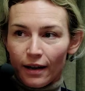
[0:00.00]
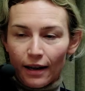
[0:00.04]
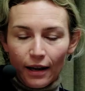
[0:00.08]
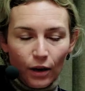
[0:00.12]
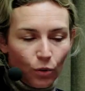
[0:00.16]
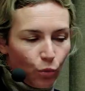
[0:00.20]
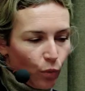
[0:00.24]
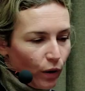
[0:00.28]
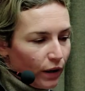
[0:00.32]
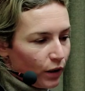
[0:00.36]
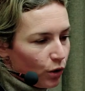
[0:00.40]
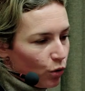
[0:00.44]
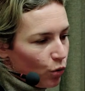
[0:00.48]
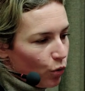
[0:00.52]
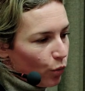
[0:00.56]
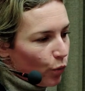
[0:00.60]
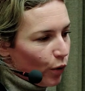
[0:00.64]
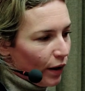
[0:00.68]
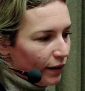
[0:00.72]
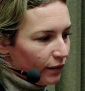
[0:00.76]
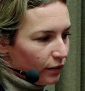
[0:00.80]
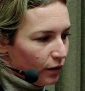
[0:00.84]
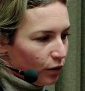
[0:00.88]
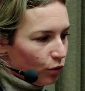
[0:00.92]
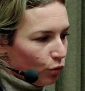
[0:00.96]
And when you
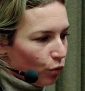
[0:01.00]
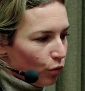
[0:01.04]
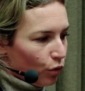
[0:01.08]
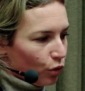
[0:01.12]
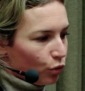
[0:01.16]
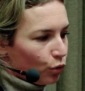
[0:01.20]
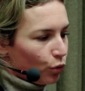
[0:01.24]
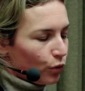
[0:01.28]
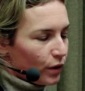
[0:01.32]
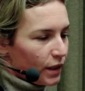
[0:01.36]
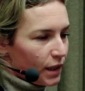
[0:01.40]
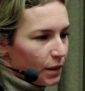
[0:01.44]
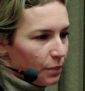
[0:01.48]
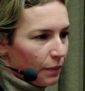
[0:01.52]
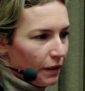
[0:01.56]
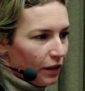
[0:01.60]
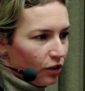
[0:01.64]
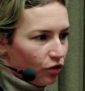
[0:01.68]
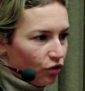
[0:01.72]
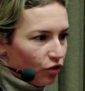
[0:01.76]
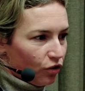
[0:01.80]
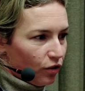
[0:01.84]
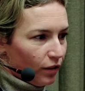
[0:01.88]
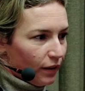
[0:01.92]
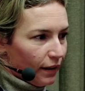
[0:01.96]
went into the tourist
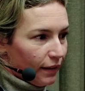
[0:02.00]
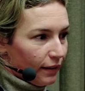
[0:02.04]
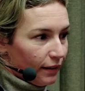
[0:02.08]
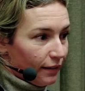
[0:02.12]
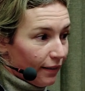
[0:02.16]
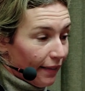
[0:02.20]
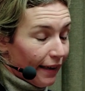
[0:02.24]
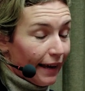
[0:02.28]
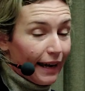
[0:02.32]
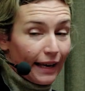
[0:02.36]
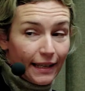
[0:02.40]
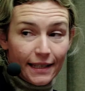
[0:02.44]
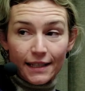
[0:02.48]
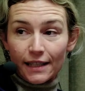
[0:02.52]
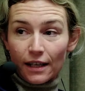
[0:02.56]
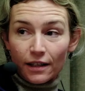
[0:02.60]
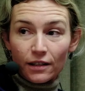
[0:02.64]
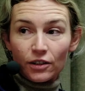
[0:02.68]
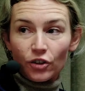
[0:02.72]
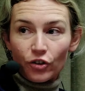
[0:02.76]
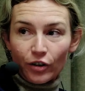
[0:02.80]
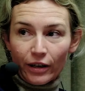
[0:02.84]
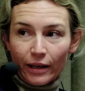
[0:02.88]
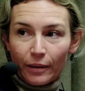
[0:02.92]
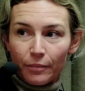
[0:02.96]
beach, they had
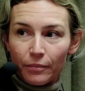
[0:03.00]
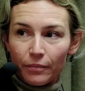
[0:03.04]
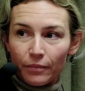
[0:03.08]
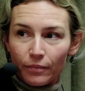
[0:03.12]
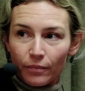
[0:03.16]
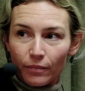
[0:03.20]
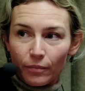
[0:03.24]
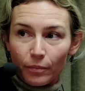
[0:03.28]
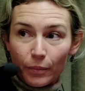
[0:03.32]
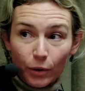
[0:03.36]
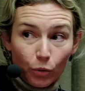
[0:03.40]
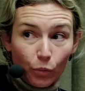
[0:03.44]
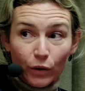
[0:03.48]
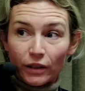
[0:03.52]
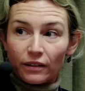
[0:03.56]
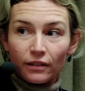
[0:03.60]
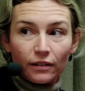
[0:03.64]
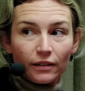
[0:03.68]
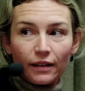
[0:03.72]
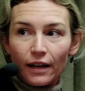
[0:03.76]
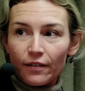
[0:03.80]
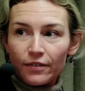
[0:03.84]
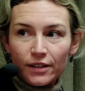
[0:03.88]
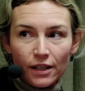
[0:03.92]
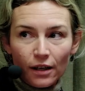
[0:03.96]
sun cream, but we
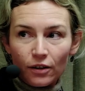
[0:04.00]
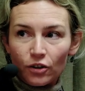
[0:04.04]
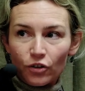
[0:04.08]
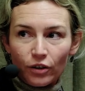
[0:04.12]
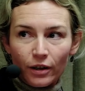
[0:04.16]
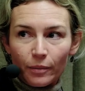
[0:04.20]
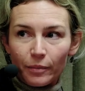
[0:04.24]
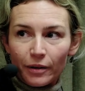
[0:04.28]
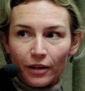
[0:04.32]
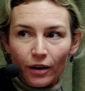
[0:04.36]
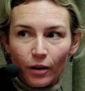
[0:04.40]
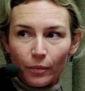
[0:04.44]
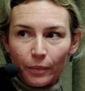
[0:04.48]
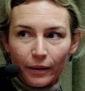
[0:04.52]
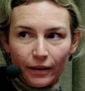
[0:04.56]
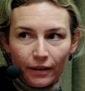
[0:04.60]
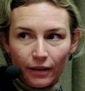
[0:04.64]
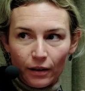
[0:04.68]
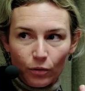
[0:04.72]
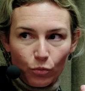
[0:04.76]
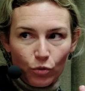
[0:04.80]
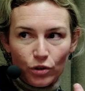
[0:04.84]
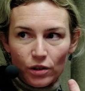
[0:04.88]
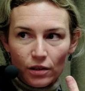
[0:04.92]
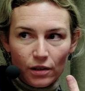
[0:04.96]
didn't have sun cream in Albania,
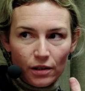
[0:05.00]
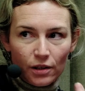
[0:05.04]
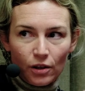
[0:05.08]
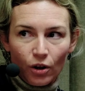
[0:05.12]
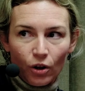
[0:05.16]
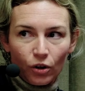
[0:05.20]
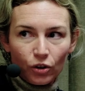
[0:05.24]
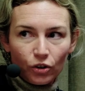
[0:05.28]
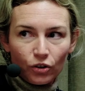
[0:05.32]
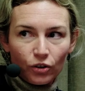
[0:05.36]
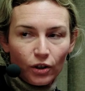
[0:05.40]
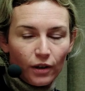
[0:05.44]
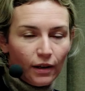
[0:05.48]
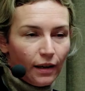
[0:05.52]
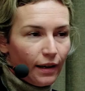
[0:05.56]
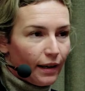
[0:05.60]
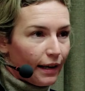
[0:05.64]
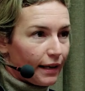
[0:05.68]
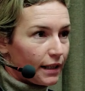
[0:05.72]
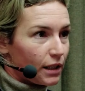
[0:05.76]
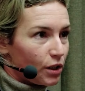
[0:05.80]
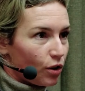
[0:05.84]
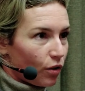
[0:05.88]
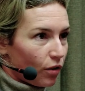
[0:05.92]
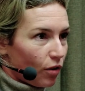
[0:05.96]
it wasn't sold.
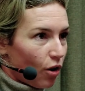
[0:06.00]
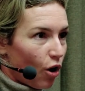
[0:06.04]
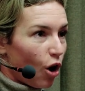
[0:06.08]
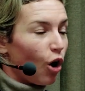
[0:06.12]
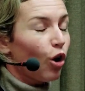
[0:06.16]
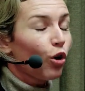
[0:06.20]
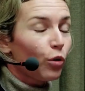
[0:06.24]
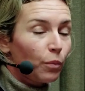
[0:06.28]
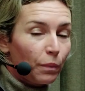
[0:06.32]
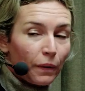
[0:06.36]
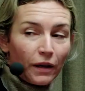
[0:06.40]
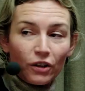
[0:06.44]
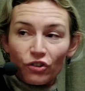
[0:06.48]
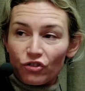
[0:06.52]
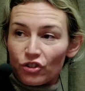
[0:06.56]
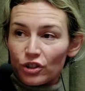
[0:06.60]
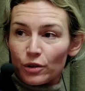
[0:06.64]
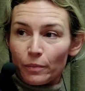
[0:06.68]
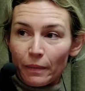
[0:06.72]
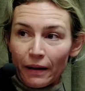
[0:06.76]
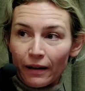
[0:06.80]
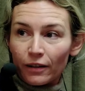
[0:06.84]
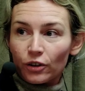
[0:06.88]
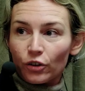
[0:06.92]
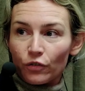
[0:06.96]
And so the whole beach
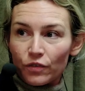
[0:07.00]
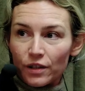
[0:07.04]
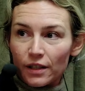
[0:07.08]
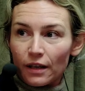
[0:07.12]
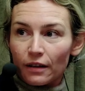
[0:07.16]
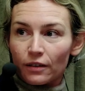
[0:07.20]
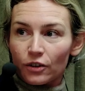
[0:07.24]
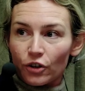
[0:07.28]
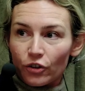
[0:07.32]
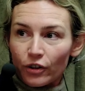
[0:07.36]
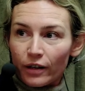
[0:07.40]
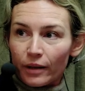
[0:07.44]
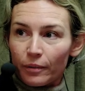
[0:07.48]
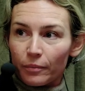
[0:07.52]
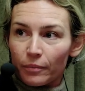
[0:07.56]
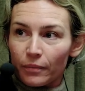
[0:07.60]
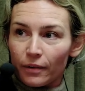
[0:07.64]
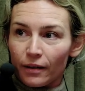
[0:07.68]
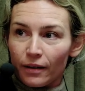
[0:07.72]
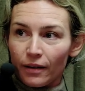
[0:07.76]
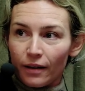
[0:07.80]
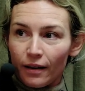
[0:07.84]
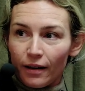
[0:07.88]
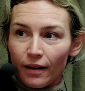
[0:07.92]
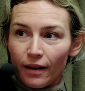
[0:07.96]
smelled of sun cream.
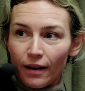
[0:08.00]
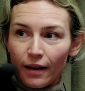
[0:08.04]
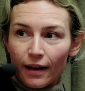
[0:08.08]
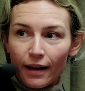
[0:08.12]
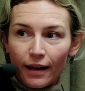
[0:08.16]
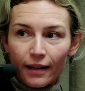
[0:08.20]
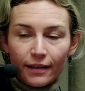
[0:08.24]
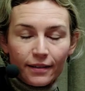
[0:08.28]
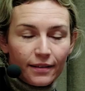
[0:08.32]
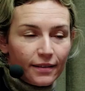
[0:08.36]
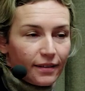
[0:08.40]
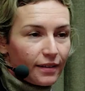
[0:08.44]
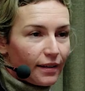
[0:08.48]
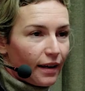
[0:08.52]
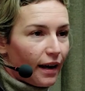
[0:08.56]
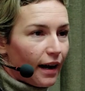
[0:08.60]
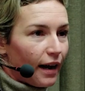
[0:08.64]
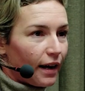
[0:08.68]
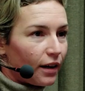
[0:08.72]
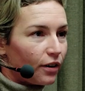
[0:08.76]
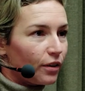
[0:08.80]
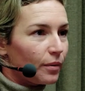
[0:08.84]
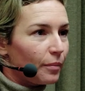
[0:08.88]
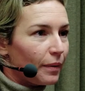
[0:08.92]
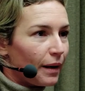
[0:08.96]
And
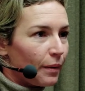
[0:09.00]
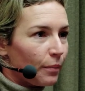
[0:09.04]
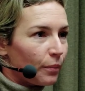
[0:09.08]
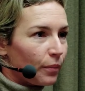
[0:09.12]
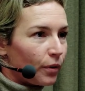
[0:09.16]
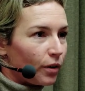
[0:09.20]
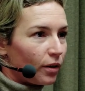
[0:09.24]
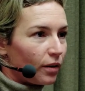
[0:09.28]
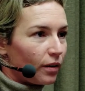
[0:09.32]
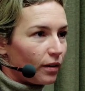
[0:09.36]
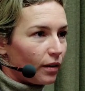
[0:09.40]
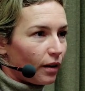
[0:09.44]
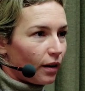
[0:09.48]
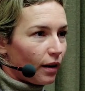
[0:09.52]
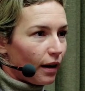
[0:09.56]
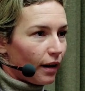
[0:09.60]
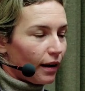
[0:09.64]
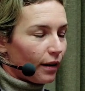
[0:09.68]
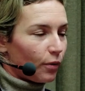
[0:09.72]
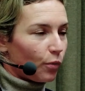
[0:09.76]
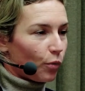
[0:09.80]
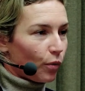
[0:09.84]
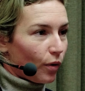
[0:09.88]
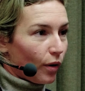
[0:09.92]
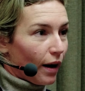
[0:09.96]
I remember
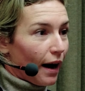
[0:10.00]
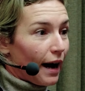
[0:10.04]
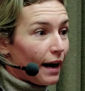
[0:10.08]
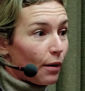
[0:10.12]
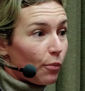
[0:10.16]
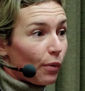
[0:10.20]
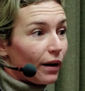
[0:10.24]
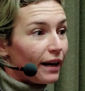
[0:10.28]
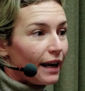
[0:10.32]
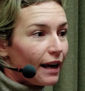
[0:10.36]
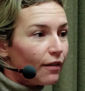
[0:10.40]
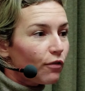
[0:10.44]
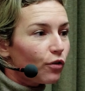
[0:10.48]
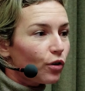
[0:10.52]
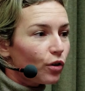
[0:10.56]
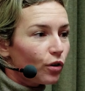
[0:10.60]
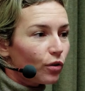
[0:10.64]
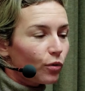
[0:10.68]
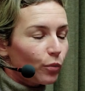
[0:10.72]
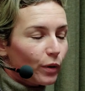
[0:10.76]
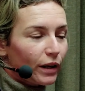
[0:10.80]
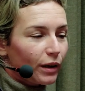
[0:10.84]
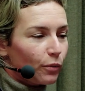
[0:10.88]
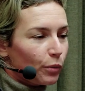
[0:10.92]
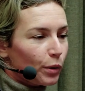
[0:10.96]
whenever
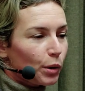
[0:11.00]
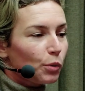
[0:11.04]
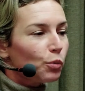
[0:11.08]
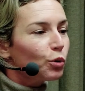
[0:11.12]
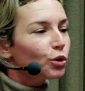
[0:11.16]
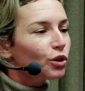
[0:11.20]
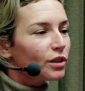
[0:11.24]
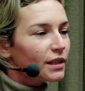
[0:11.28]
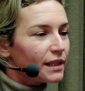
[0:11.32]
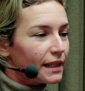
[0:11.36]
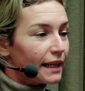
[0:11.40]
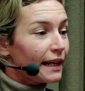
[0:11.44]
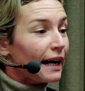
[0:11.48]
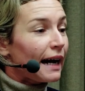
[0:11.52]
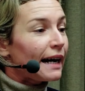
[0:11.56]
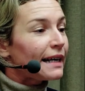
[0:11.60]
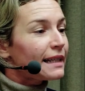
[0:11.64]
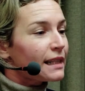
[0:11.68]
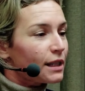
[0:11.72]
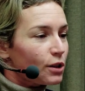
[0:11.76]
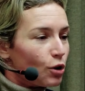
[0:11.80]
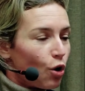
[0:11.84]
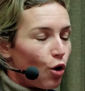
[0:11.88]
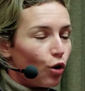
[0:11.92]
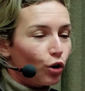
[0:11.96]
we wouldn't say I
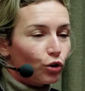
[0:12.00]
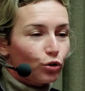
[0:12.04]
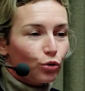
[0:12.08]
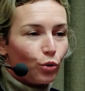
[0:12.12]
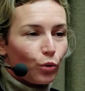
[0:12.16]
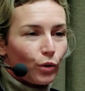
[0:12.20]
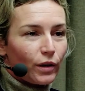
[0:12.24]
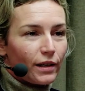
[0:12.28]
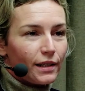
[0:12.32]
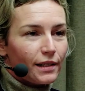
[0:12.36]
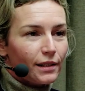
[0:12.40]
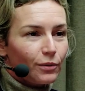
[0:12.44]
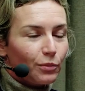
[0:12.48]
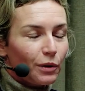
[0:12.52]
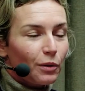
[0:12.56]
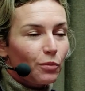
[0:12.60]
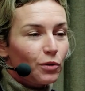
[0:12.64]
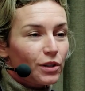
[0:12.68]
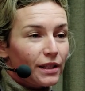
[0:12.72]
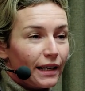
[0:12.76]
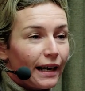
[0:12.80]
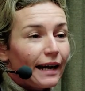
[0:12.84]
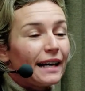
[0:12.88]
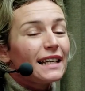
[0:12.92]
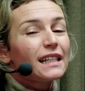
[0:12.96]
saw a tourist, we
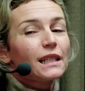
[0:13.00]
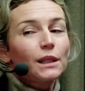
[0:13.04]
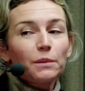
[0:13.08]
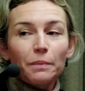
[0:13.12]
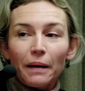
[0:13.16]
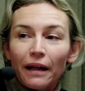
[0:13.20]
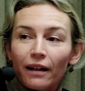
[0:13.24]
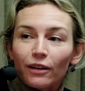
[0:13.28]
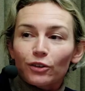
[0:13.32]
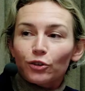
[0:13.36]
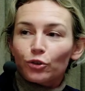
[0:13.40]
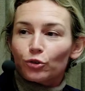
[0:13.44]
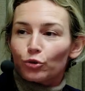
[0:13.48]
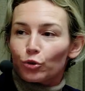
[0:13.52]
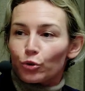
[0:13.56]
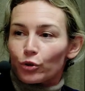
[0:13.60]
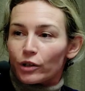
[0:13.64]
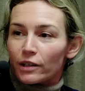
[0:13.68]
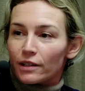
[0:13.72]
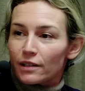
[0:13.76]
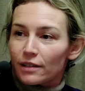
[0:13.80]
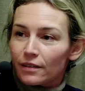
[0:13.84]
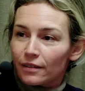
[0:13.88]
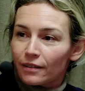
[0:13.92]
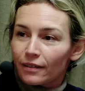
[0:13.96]
would say I smelled a
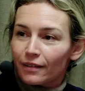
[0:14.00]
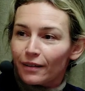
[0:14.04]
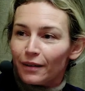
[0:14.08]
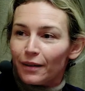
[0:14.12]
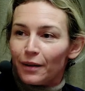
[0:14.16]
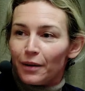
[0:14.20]
tourist